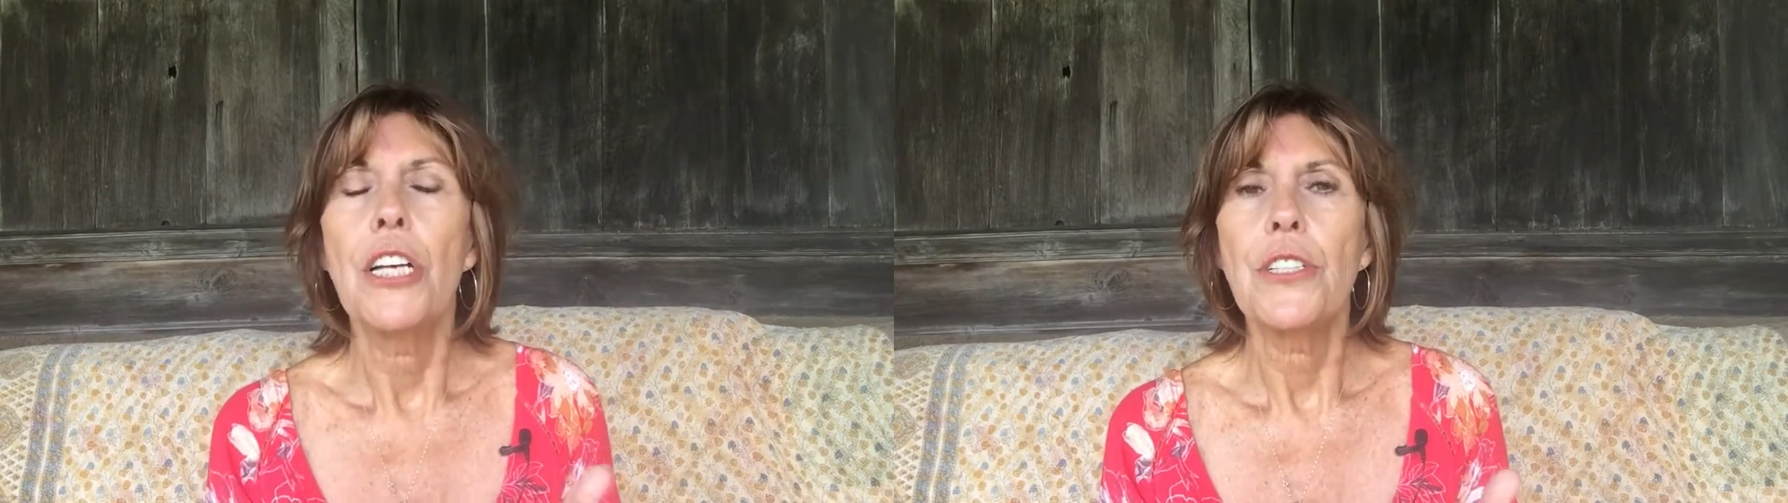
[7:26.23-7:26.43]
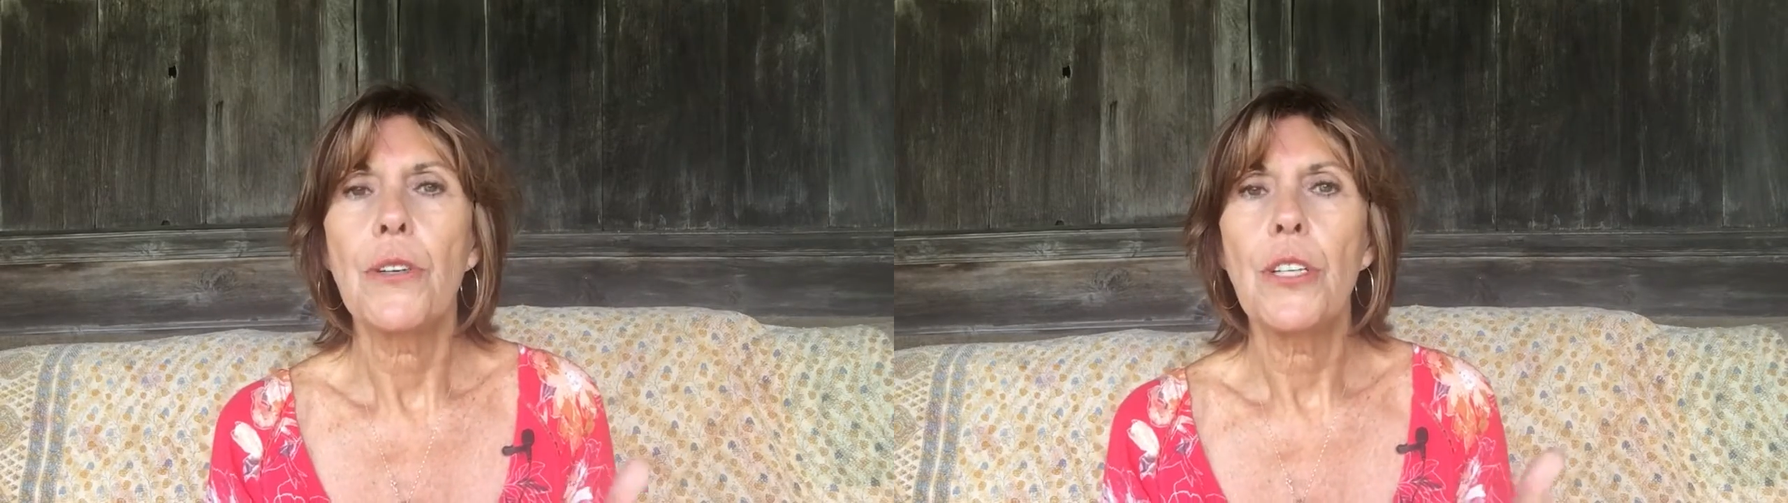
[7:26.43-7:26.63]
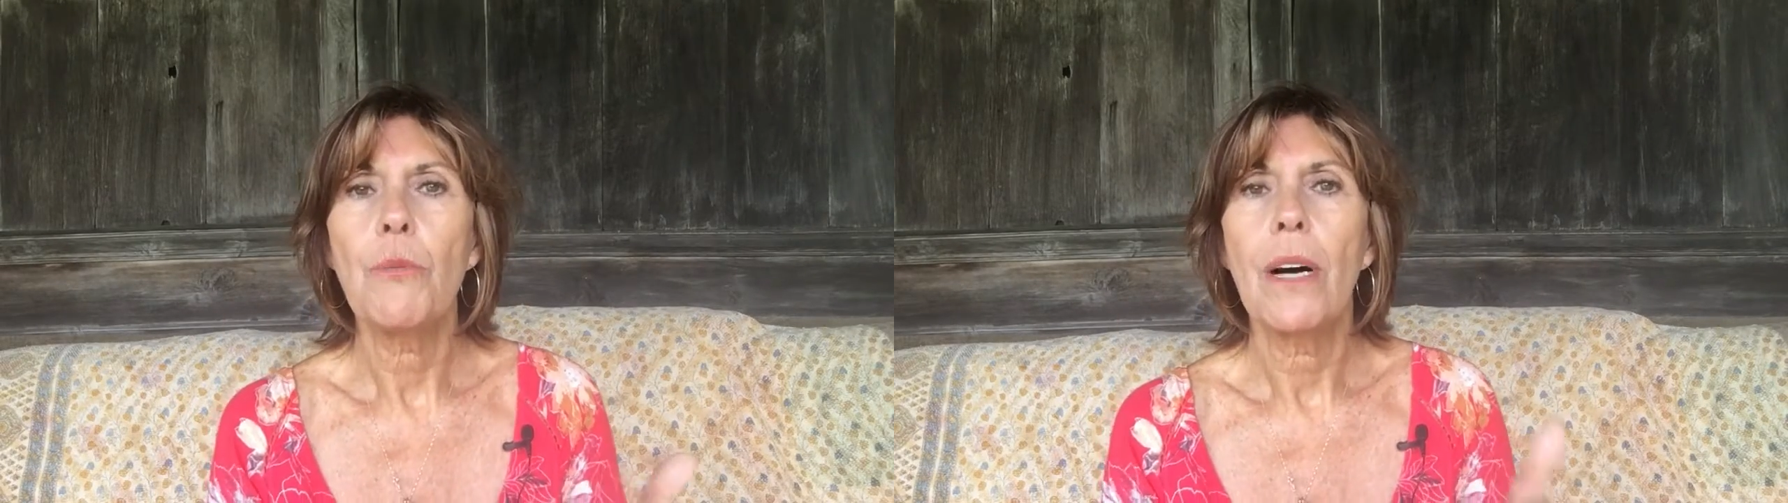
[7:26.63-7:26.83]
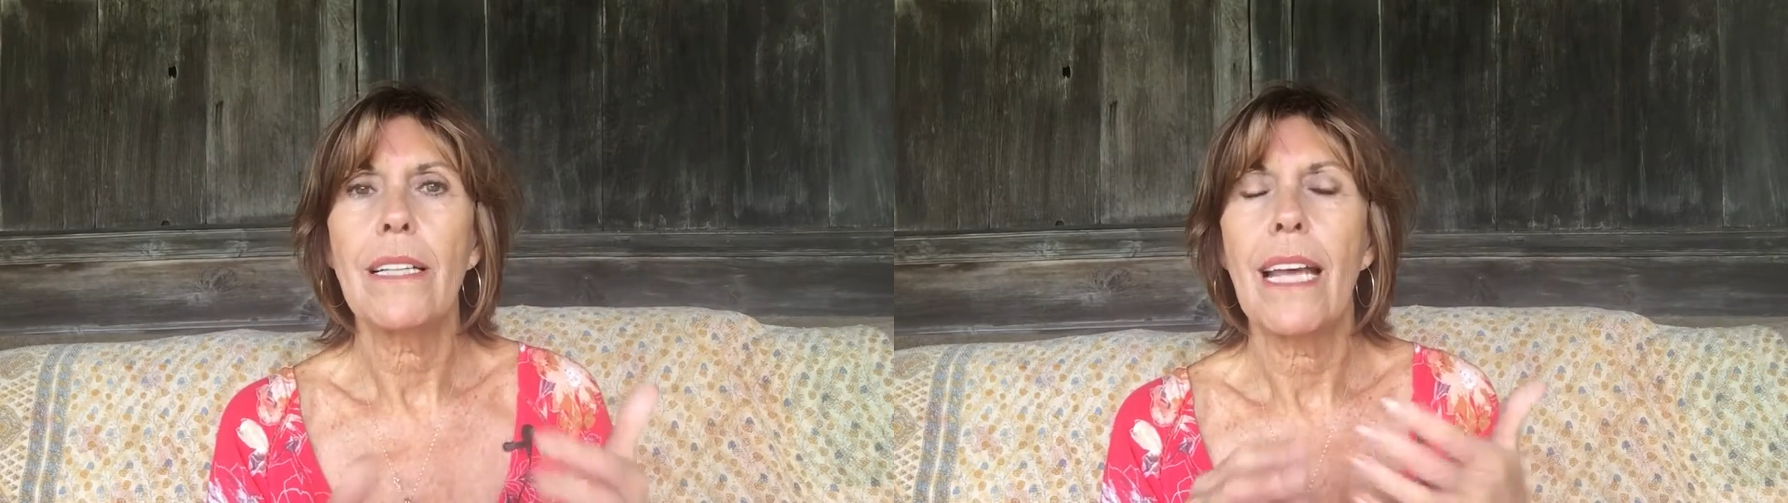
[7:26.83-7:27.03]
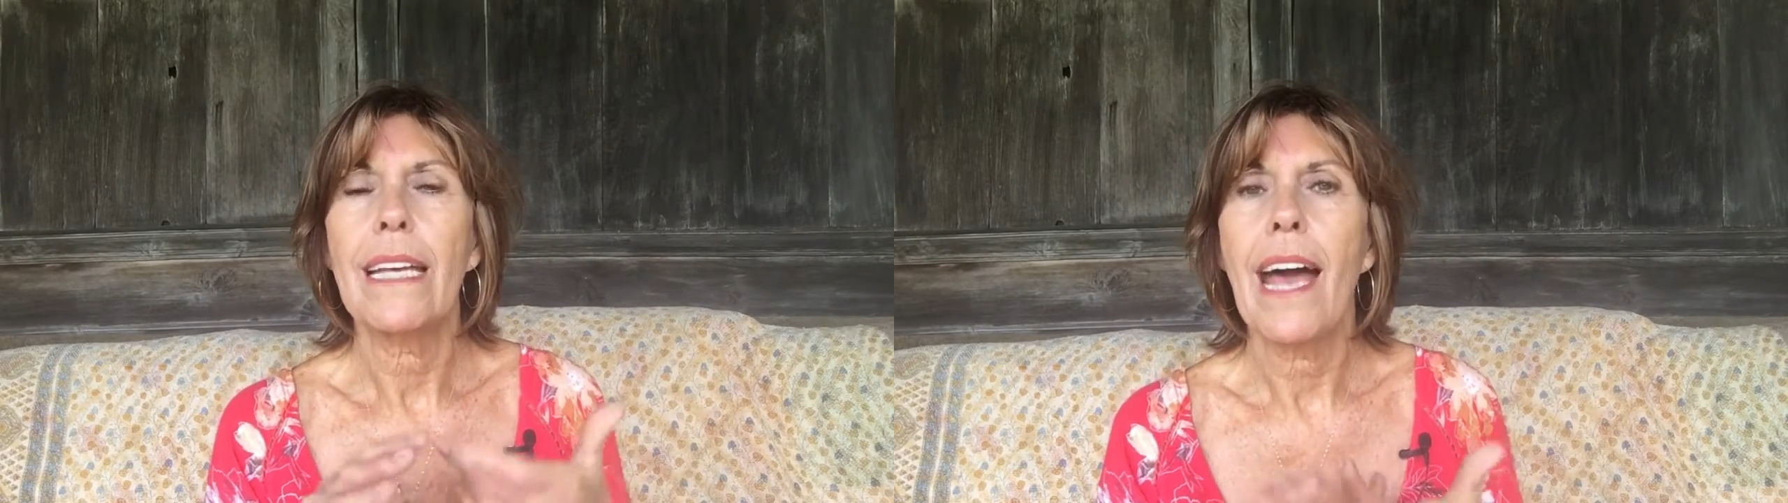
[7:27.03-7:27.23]
So you
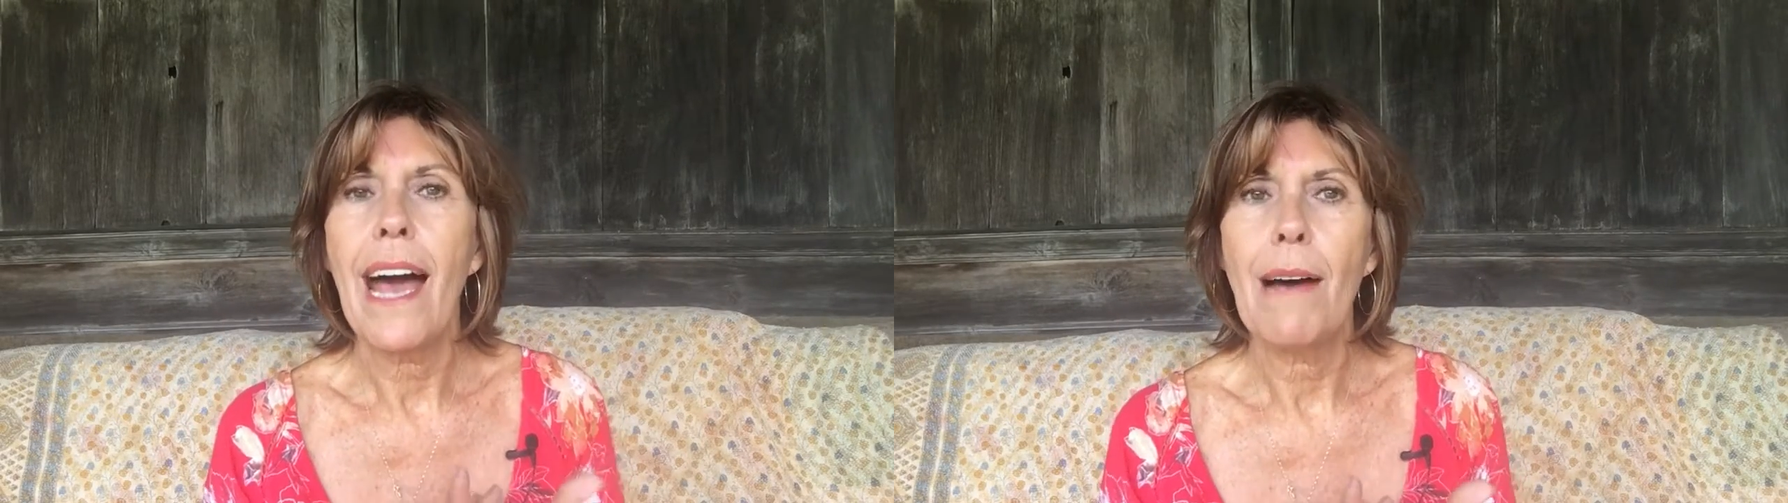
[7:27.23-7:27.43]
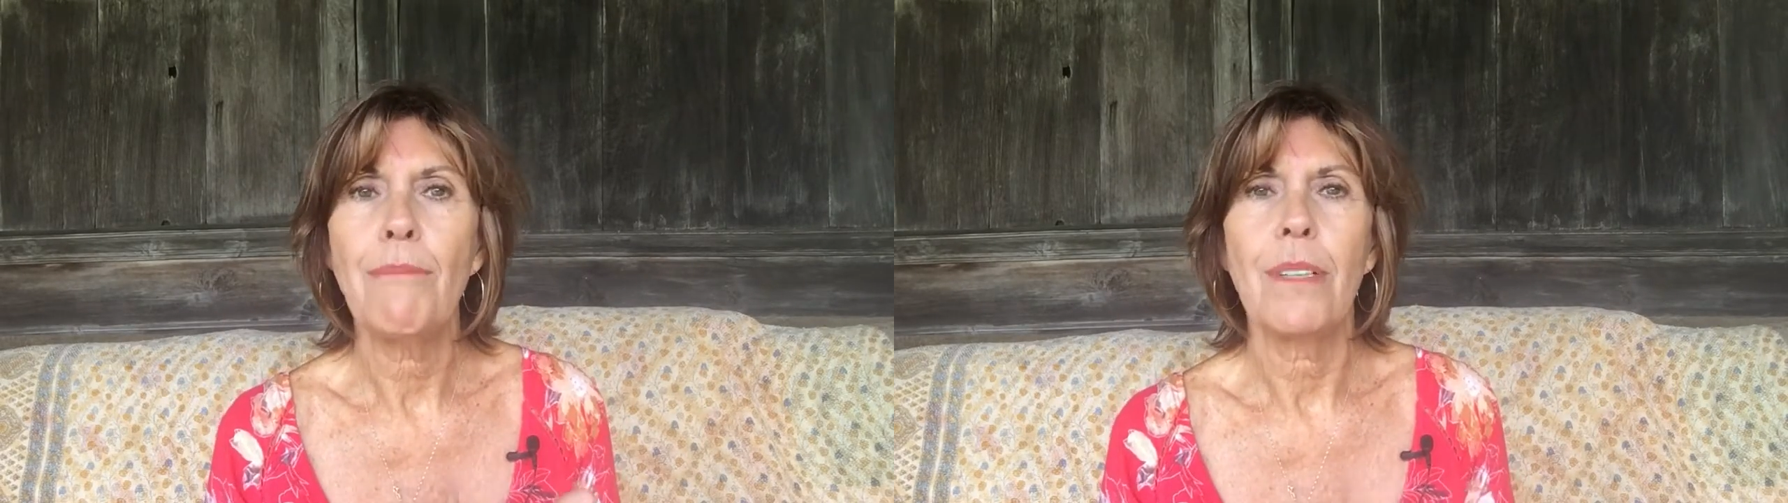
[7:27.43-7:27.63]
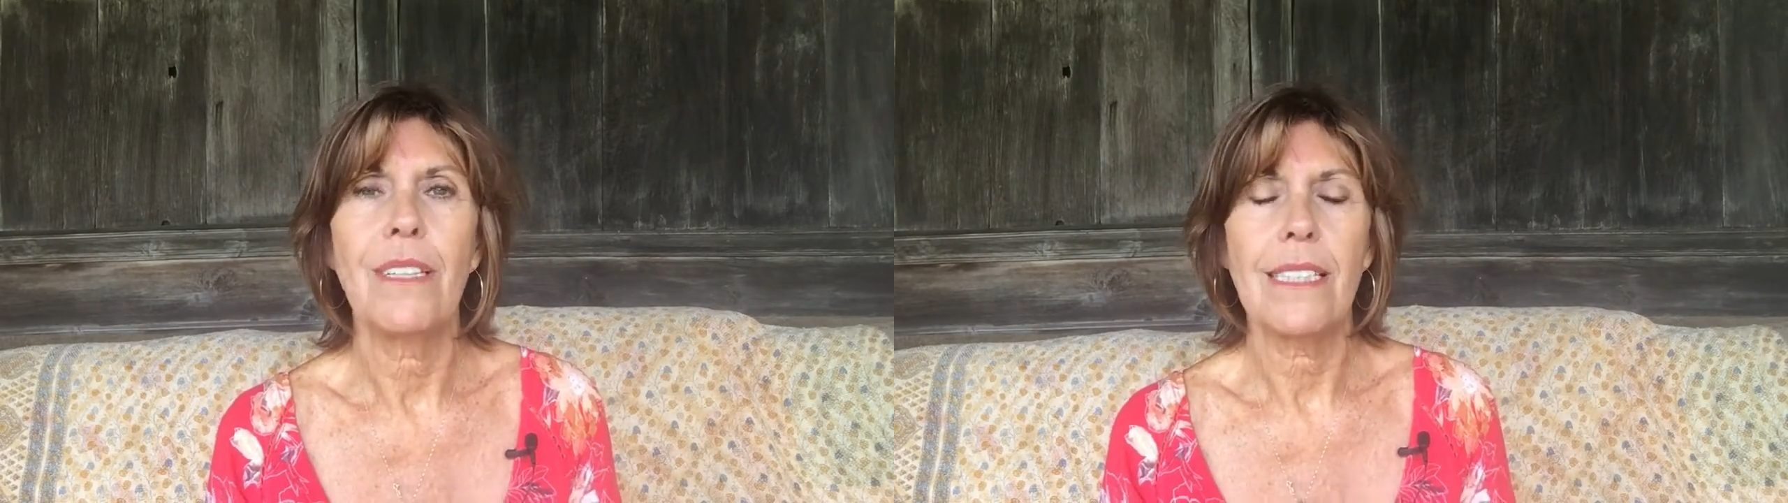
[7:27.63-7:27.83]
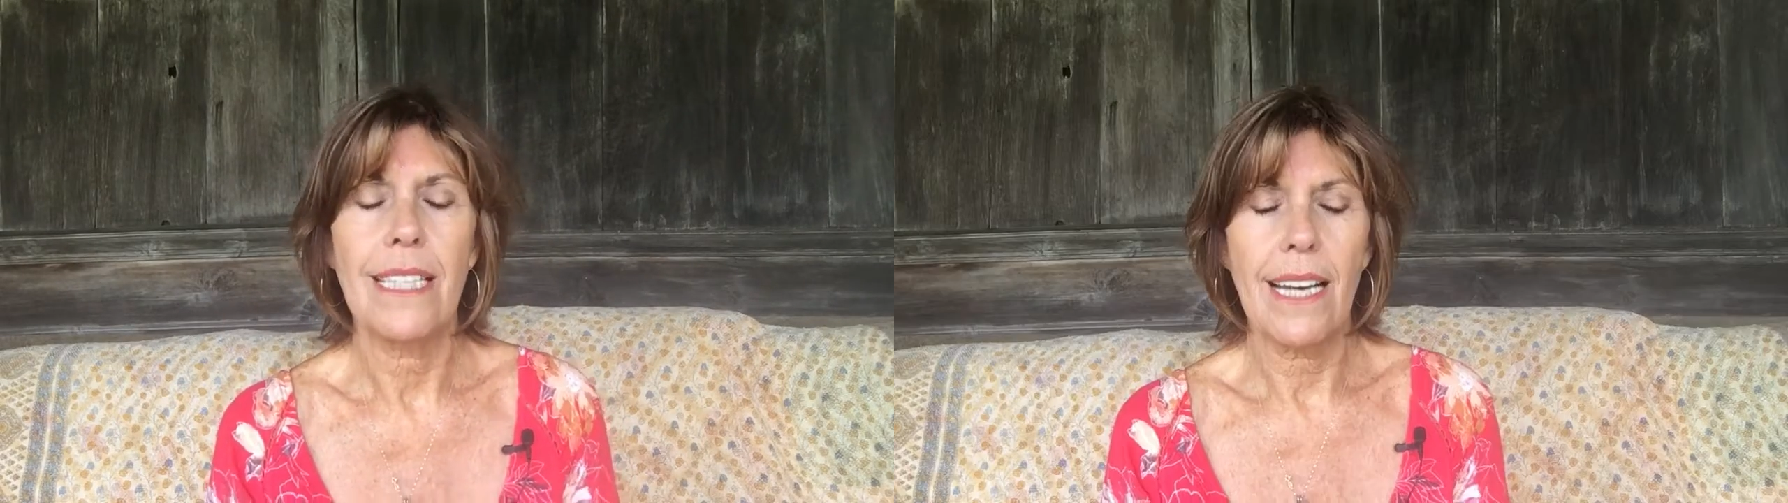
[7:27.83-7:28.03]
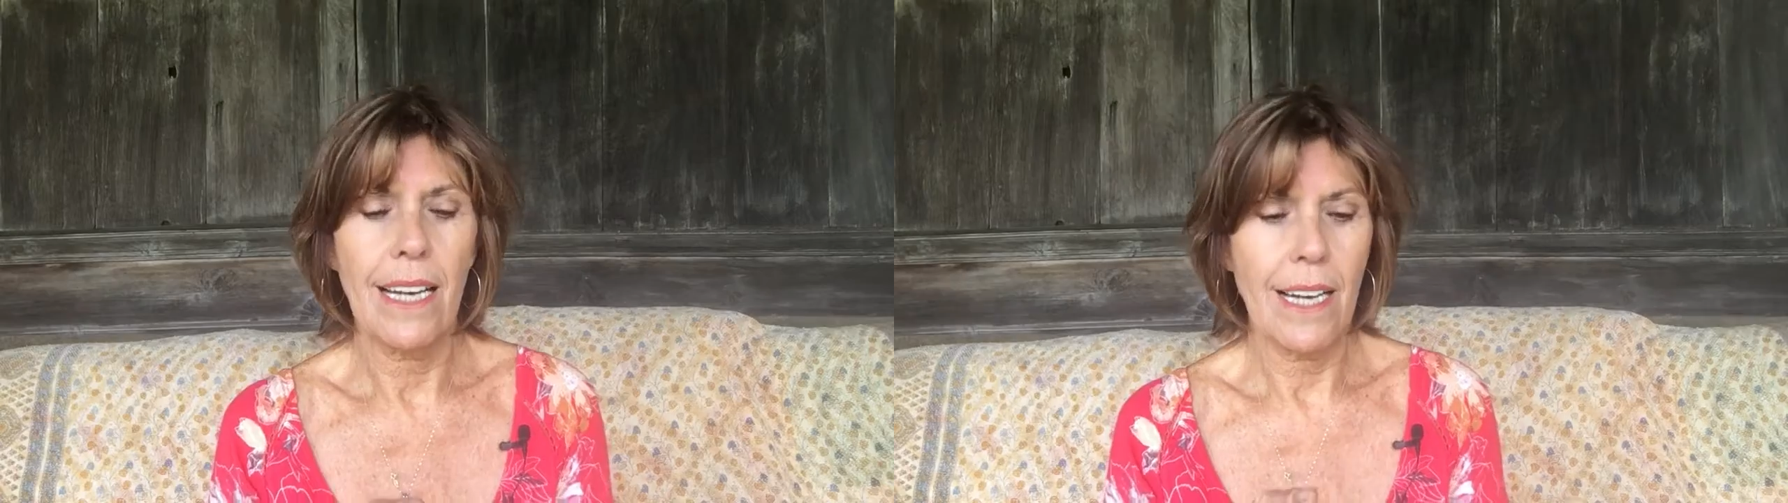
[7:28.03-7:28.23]
want like
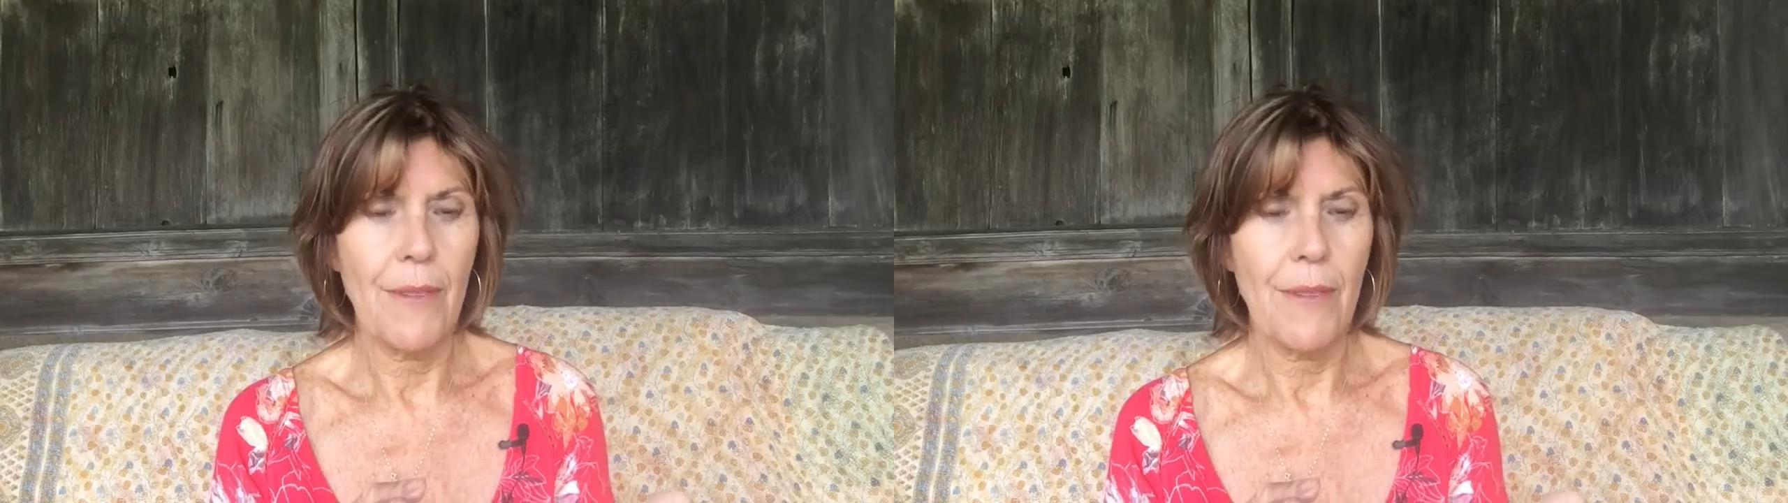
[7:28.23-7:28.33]
apples,